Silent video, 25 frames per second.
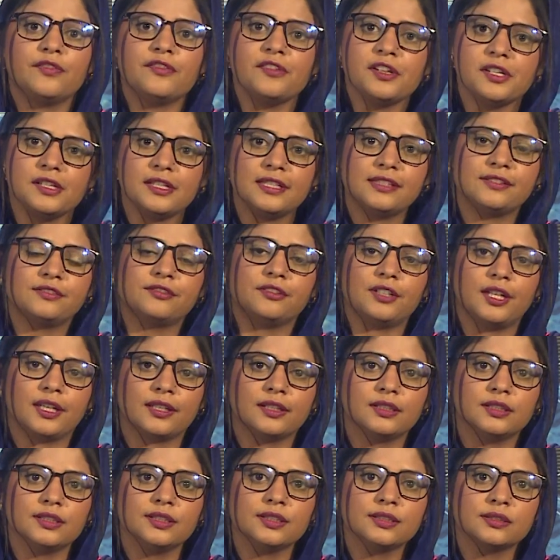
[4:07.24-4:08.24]
fitness
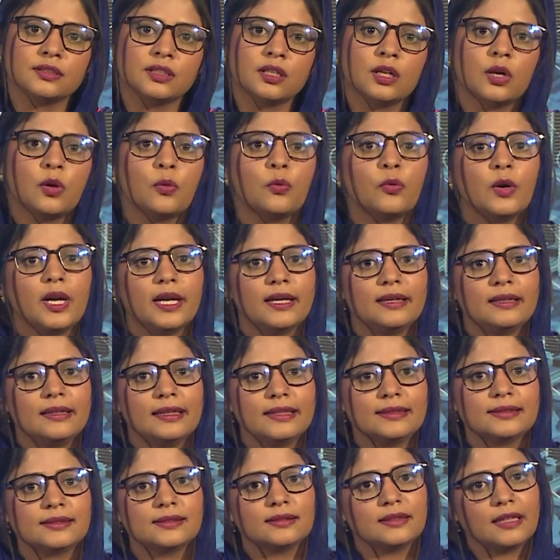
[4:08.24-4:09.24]
trackers,
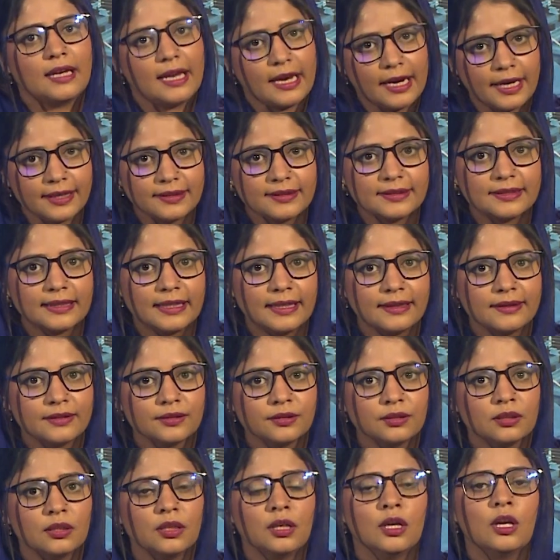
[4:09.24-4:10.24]
wireless
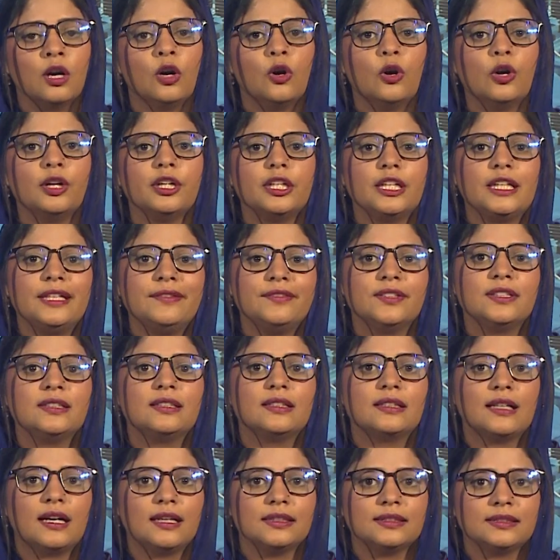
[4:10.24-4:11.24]
headsets, or
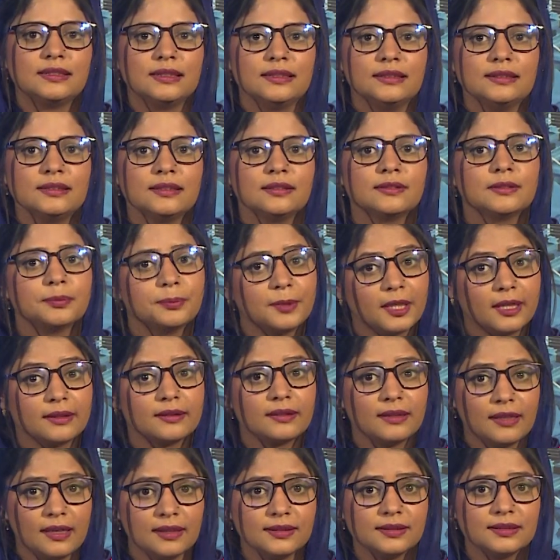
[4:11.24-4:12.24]
even glasses,
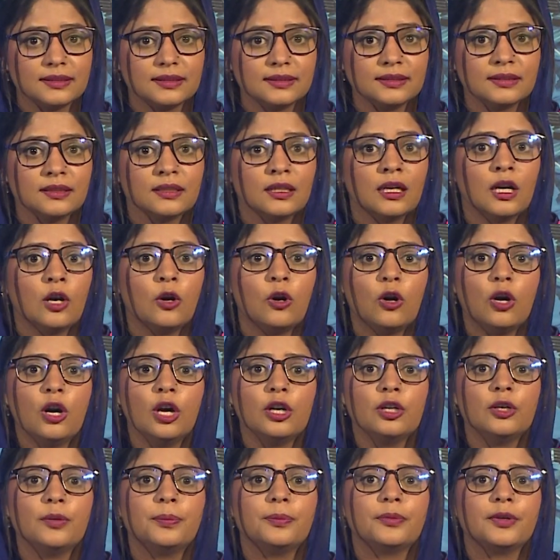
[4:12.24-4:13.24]
smart glasses,
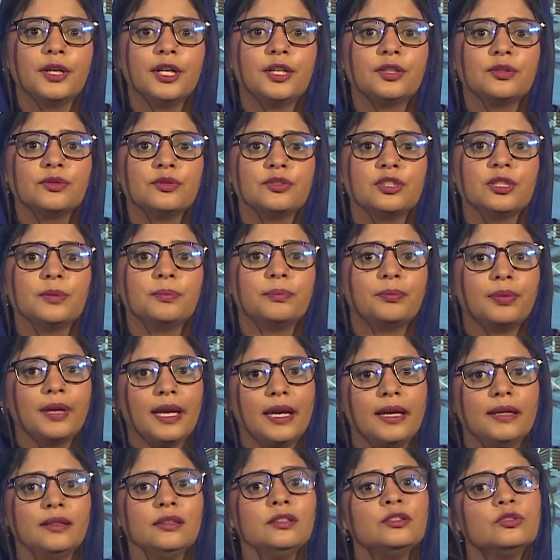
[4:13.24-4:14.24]
all operate using
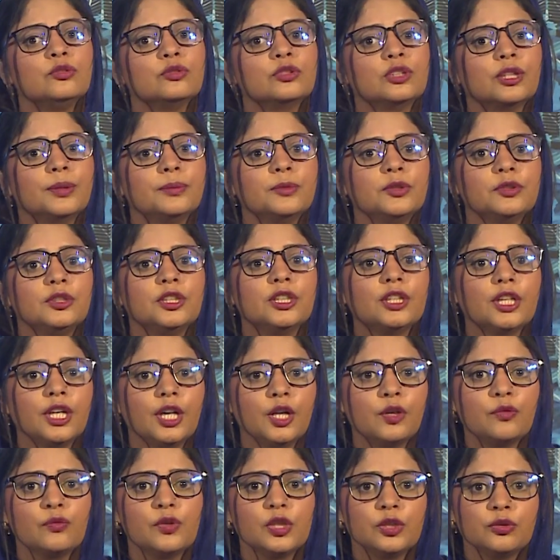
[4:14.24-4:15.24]
PAN to
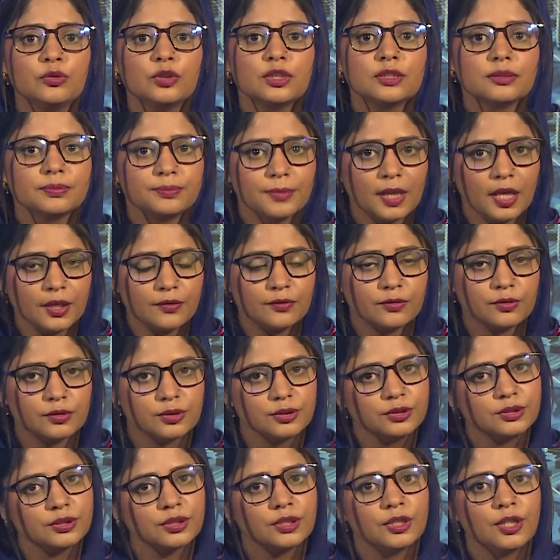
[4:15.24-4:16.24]
communicate with your
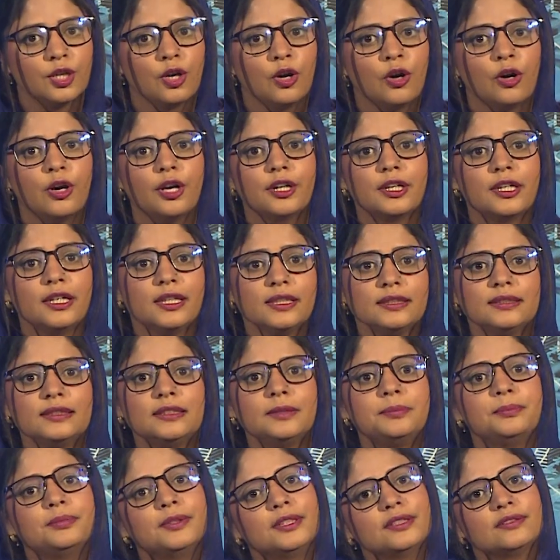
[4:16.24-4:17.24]
smartphones or
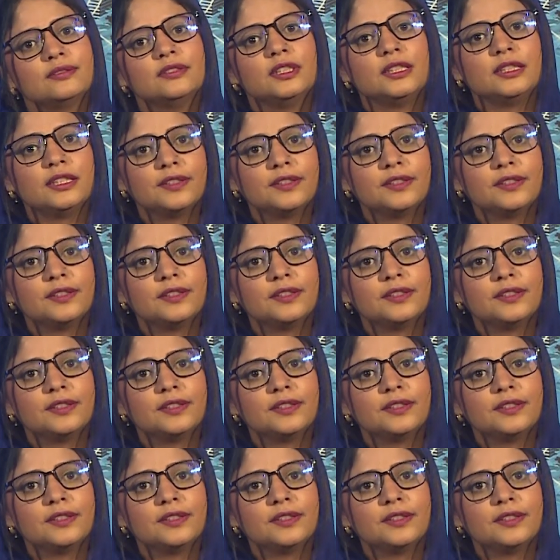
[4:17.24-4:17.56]
other personal